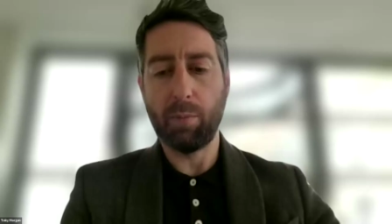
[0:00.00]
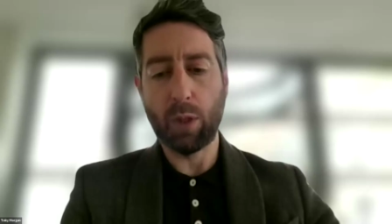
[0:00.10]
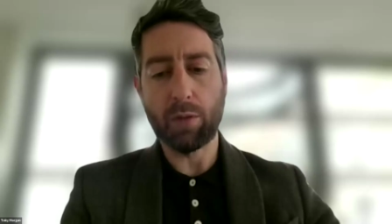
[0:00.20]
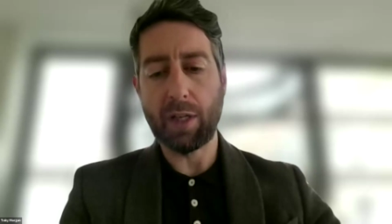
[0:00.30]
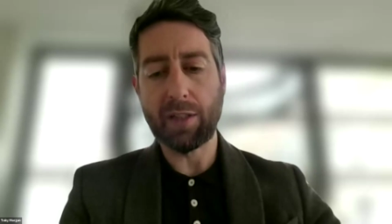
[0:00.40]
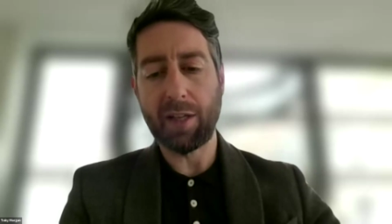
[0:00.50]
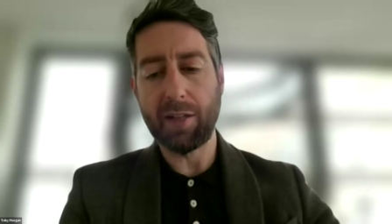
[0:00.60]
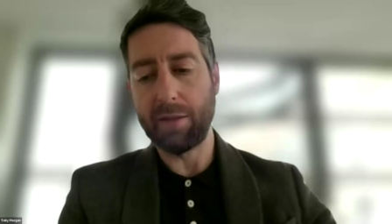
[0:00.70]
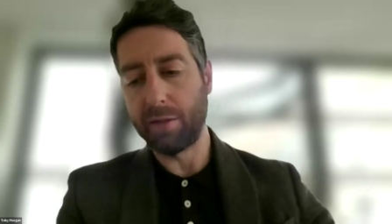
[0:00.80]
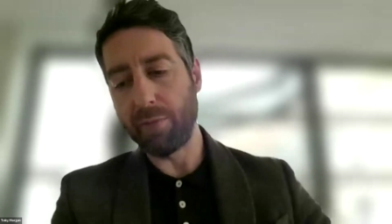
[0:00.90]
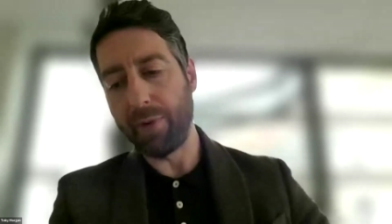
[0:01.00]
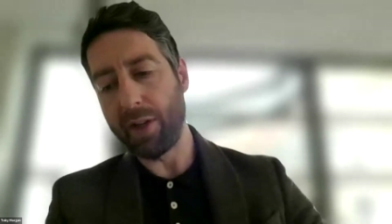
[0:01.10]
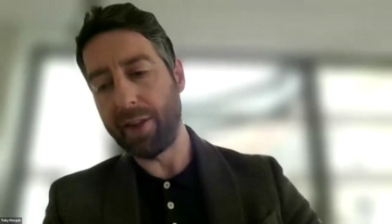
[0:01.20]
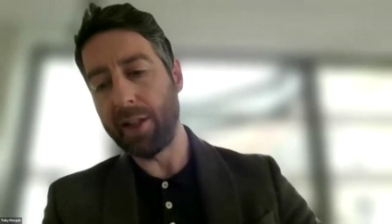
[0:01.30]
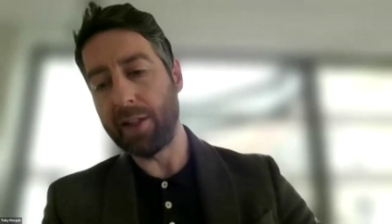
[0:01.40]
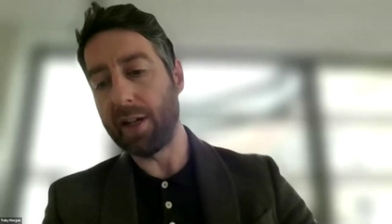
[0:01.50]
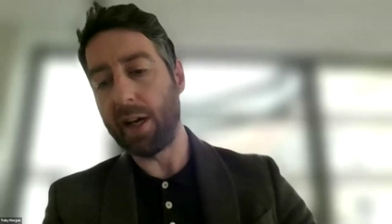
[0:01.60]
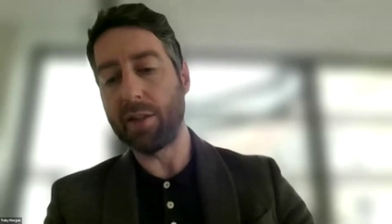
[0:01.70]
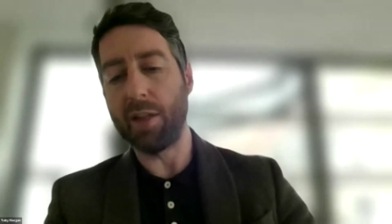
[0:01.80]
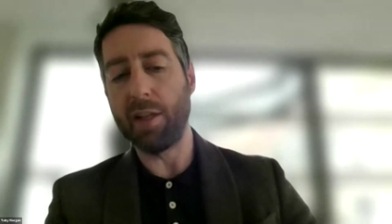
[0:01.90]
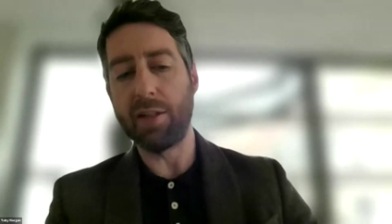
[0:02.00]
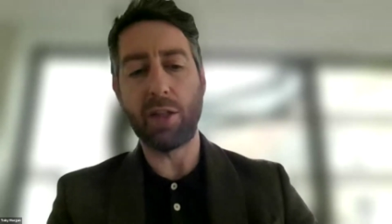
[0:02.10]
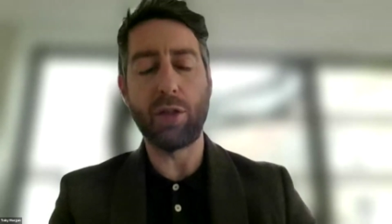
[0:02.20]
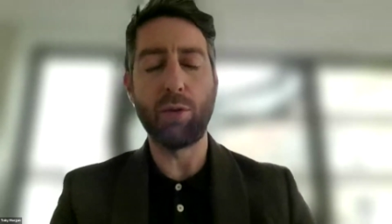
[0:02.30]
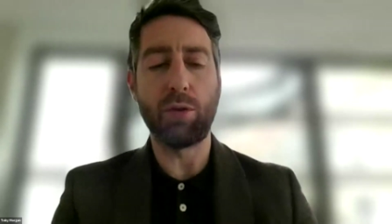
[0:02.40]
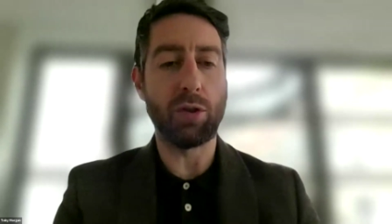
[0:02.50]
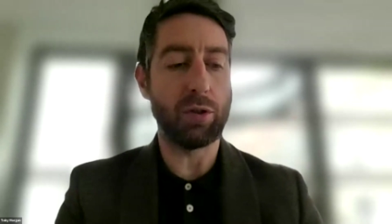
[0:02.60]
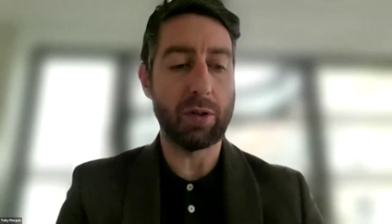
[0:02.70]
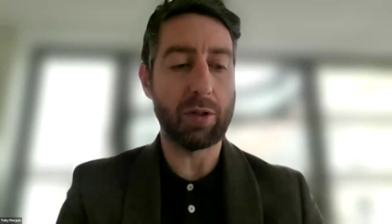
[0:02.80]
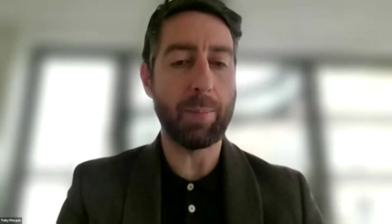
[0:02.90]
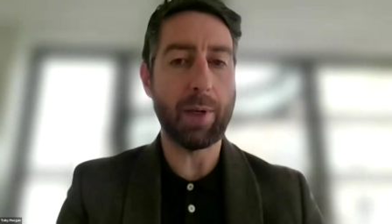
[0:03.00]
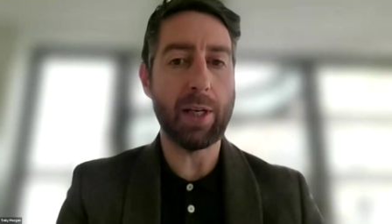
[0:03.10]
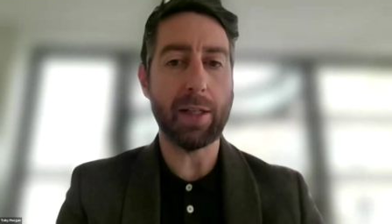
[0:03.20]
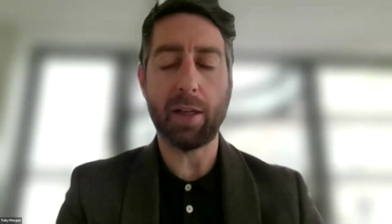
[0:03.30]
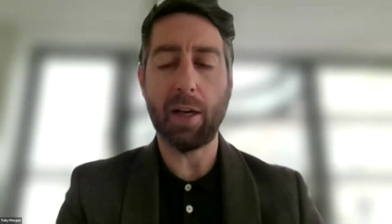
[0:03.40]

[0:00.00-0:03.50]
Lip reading: what Greg said, Sophie, I think, yeah, it's a huge topic.